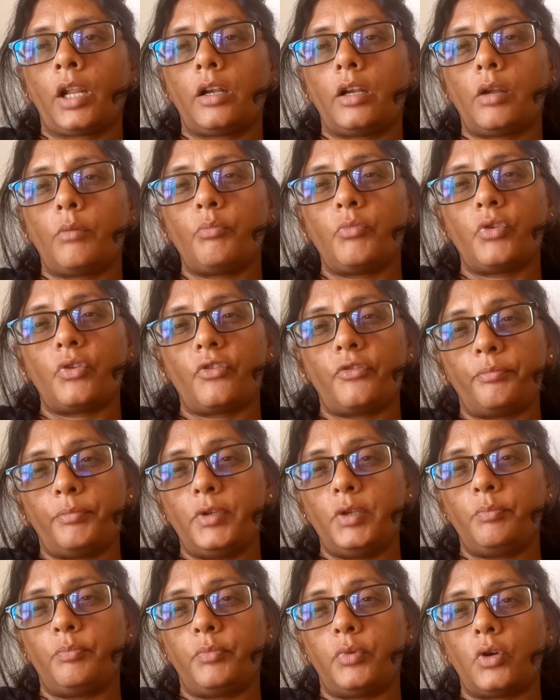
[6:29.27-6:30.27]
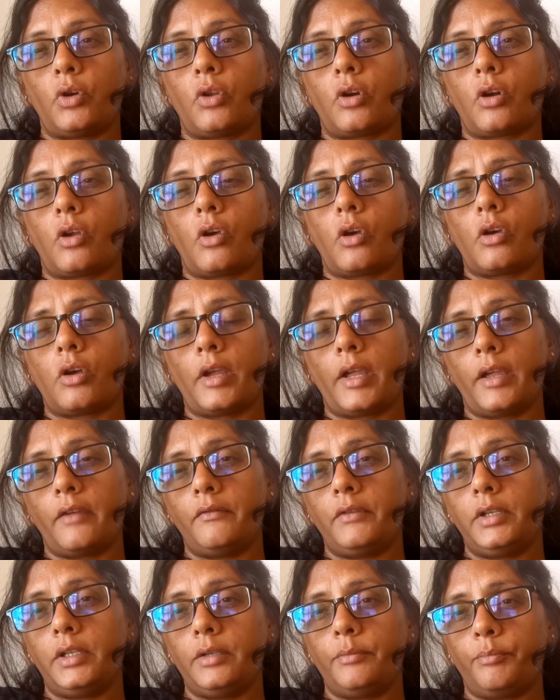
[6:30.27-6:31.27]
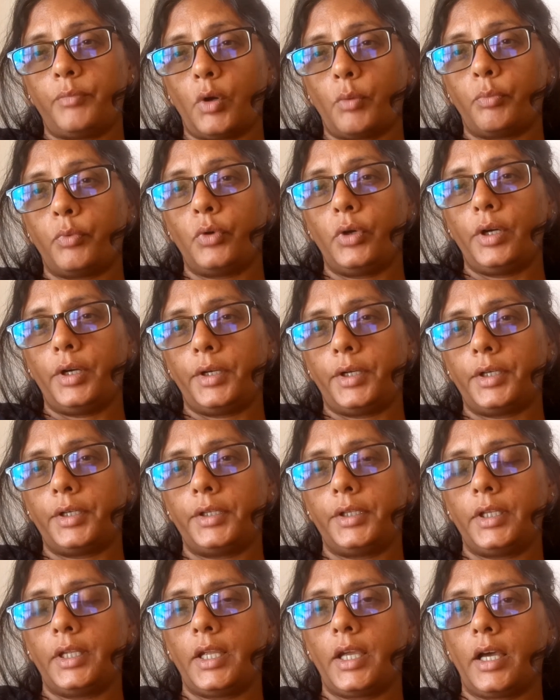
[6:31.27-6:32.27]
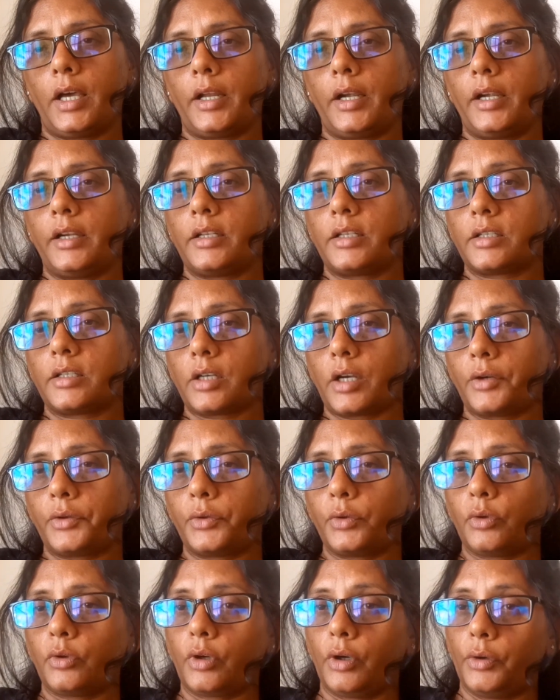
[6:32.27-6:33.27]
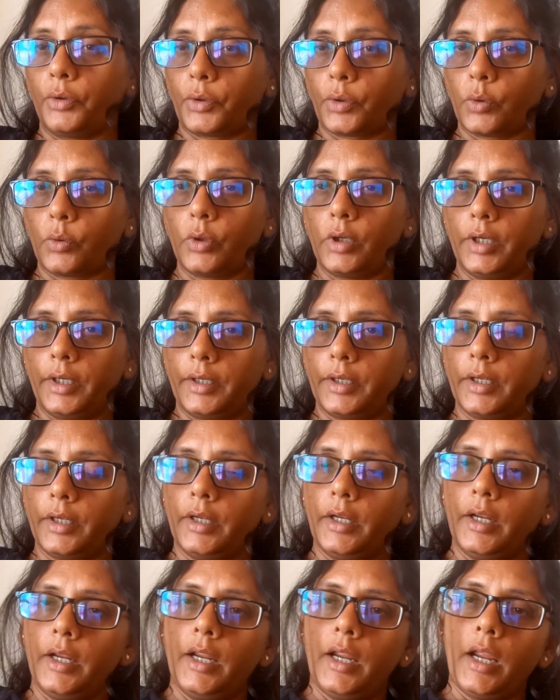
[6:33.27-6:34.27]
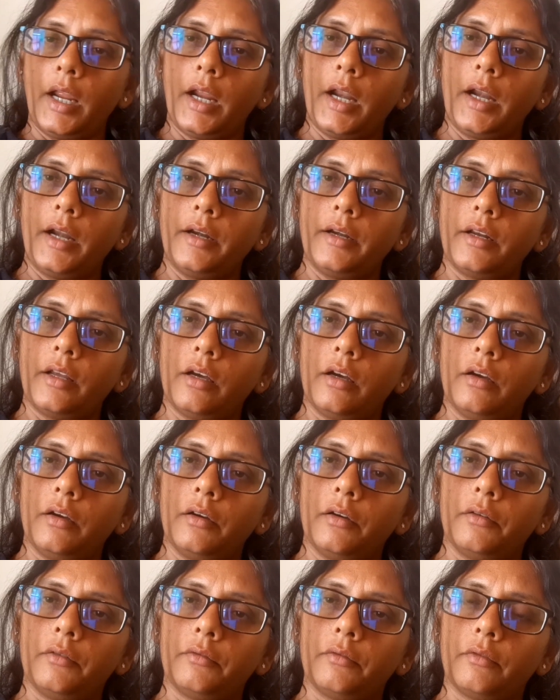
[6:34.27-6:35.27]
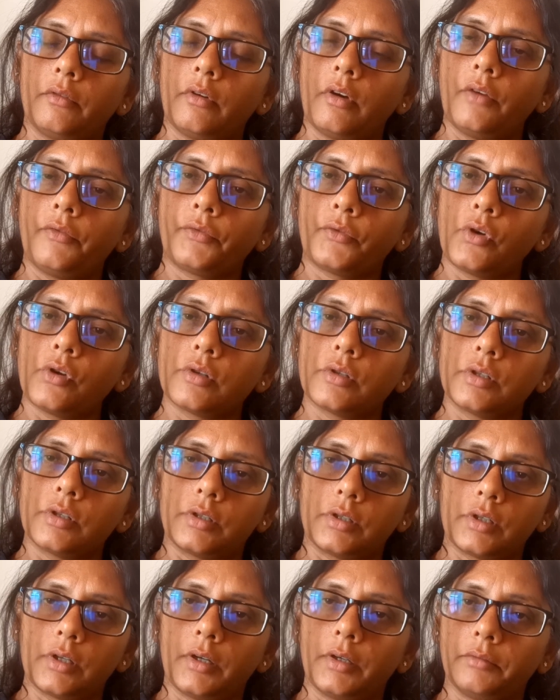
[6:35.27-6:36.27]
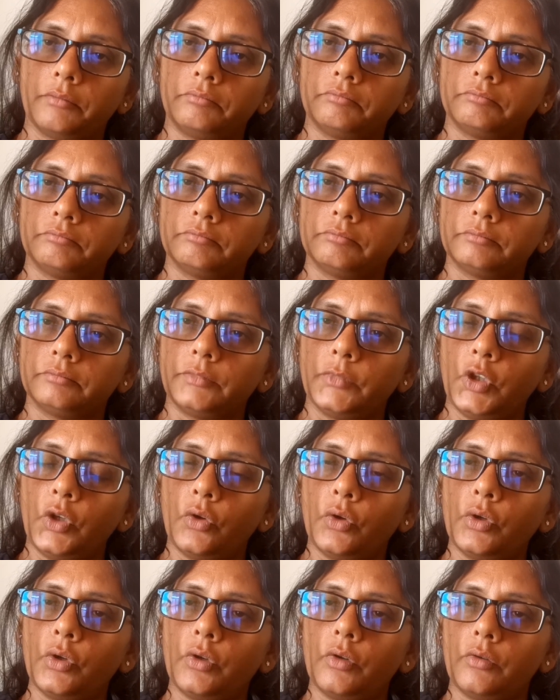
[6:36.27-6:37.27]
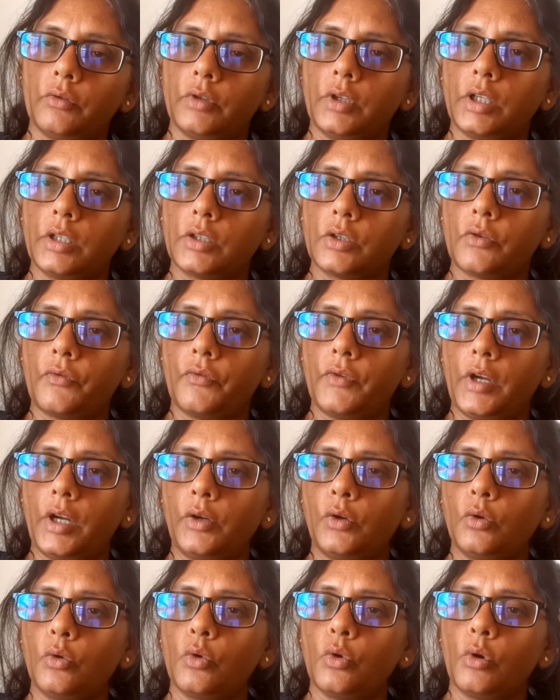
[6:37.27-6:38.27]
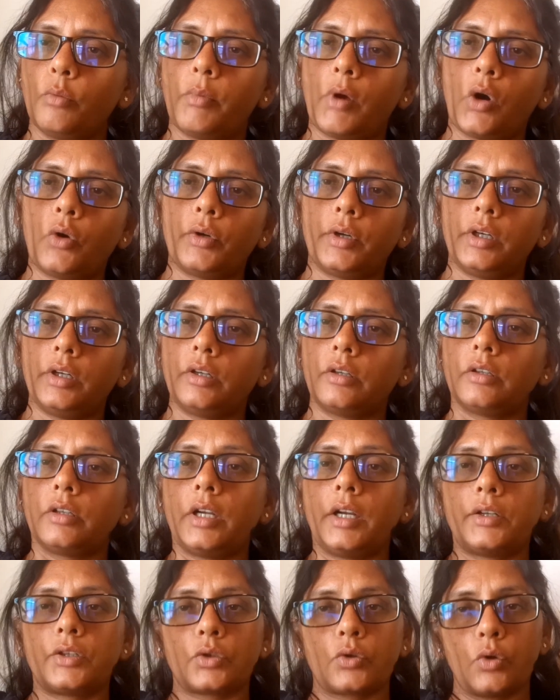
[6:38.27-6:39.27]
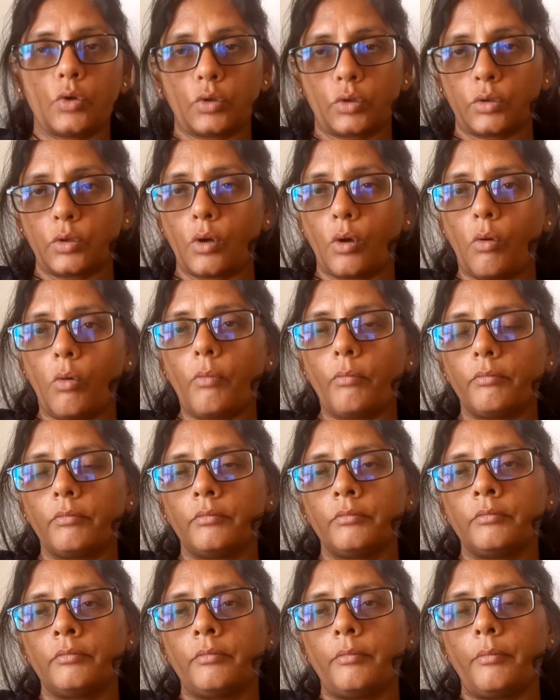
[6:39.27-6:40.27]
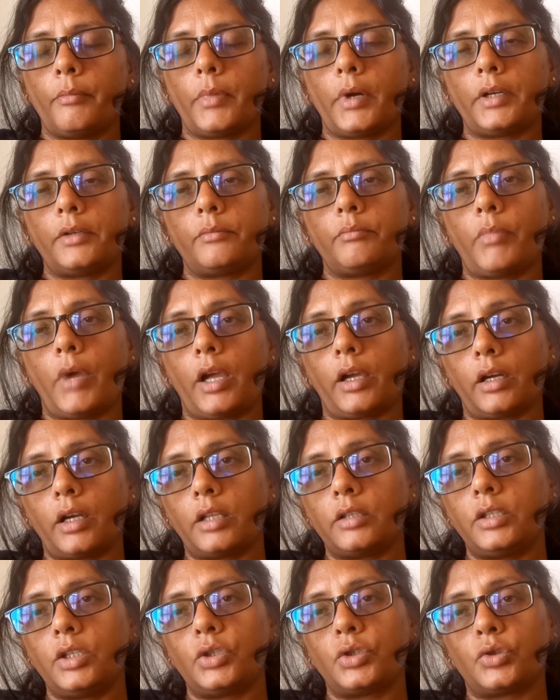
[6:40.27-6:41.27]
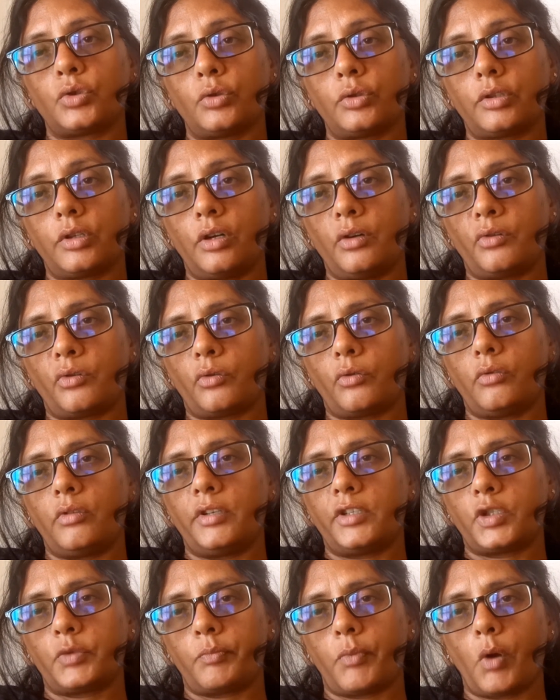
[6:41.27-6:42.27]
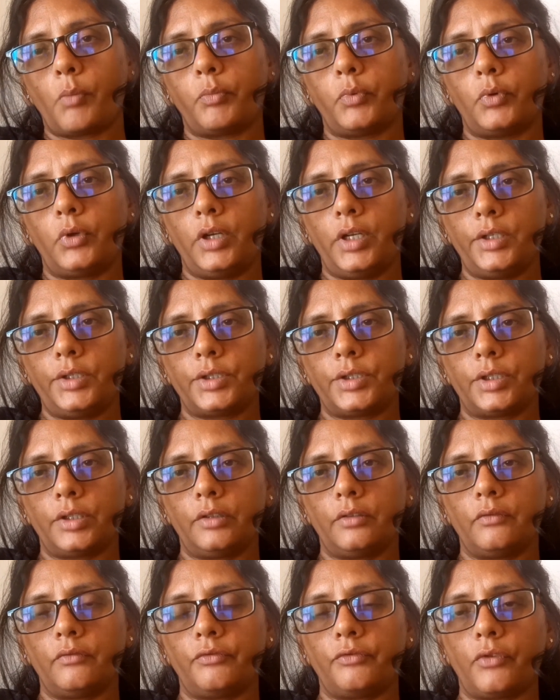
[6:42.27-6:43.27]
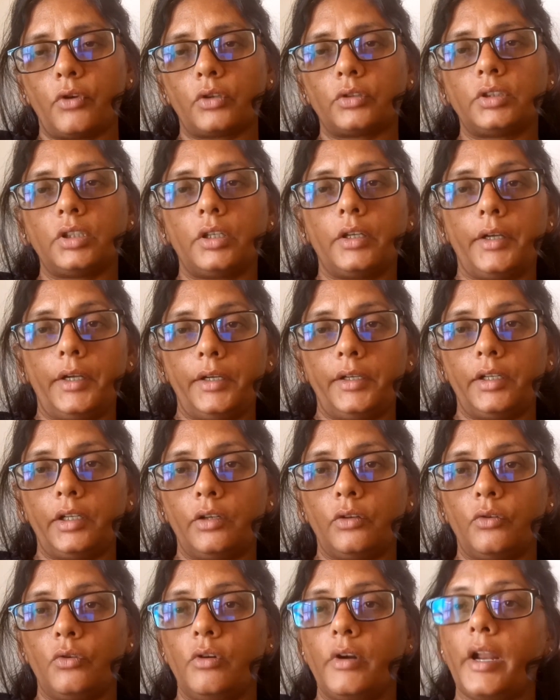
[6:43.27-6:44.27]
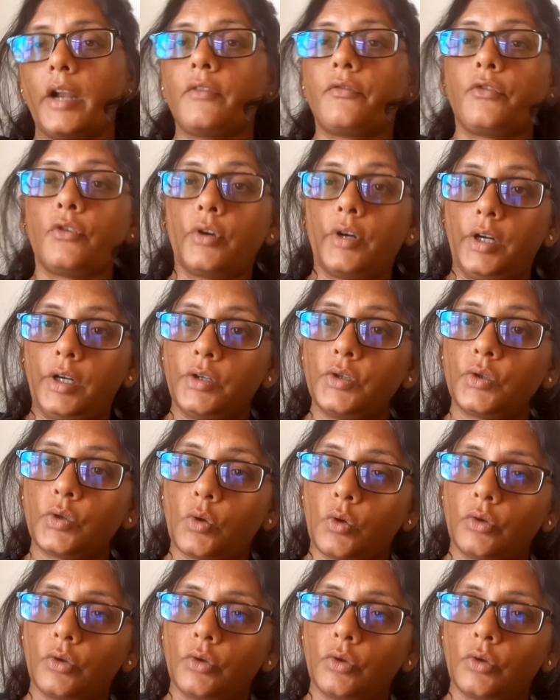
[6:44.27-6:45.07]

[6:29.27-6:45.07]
number of people or how heavily populated they are and start to control it. And of course, you know, there's a way to go about it. Let's go slow. But Bangladesh should control its population for the greater good and for its